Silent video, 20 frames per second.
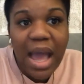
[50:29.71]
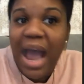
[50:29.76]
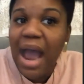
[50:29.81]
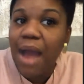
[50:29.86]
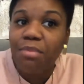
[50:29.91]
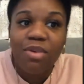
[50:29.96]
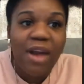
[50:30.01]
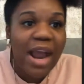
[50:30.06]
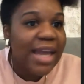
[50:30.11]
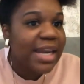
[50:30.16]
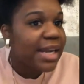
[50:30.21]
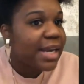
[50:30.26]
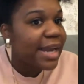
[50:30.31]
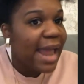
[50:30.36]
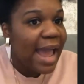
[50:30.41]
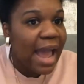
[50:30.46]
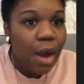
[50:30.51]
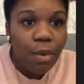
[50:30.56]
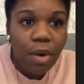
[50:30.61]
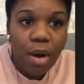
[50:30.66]
I'm writing
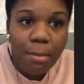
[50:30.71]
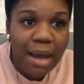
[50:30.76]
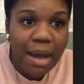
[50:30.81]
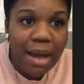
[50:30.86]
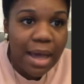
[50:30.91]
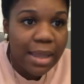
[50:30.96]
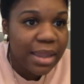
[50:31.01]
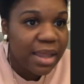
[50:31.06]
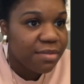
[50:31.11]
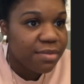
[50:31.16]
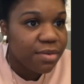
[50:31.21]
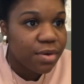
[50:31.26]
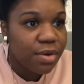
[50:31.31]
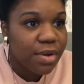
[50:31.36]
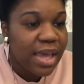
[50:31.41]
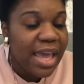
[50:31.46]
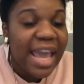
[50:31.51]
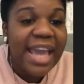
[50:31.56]
now on my level.